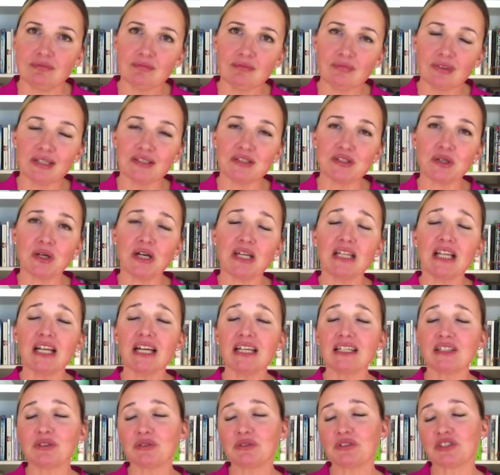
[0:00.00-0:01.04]
So I'd
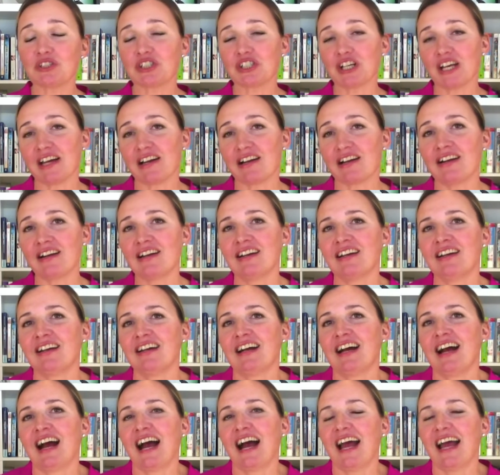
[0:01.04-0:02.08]
like to share
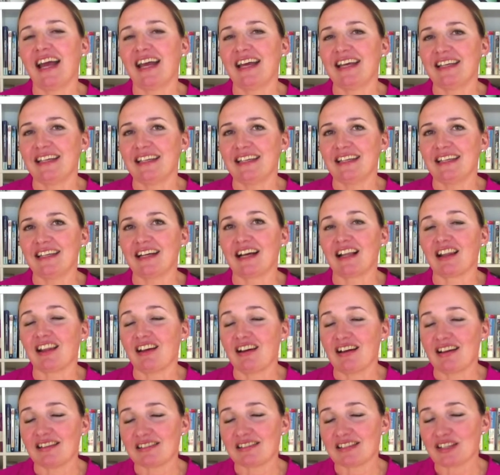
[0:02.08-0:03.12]
a
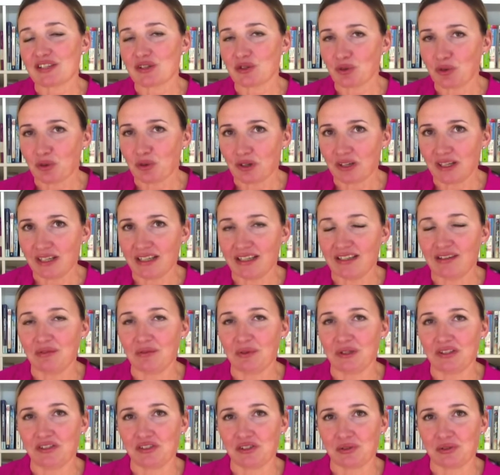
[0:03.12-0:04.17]
client story
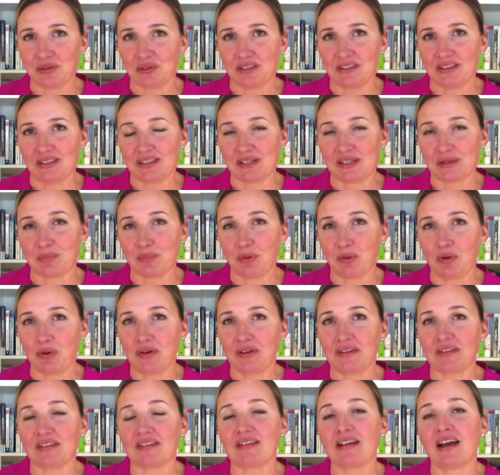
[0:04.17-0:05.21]
with you at this
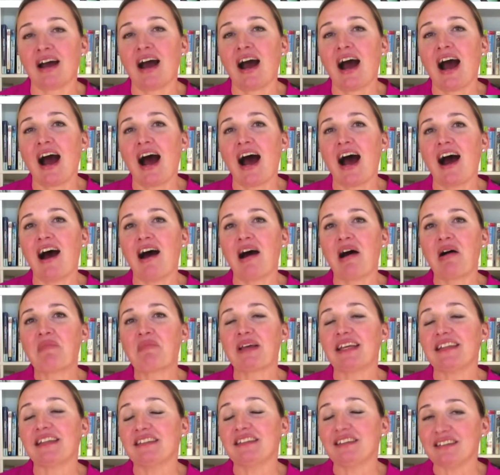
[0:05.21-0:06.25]
point.
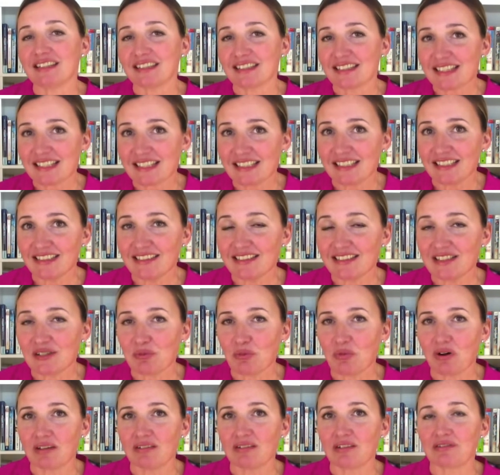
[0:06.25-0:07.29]
And you can see this
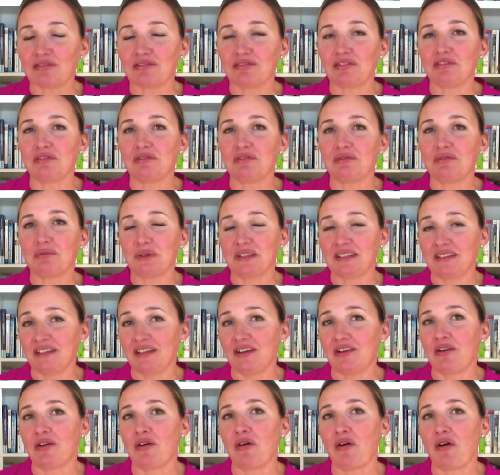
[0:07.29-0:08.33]
wonderful
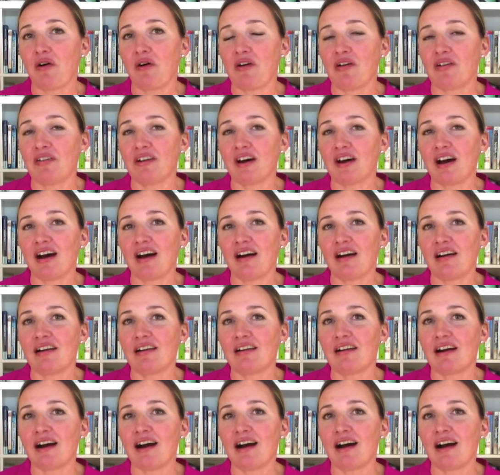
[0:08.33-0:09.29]
video on our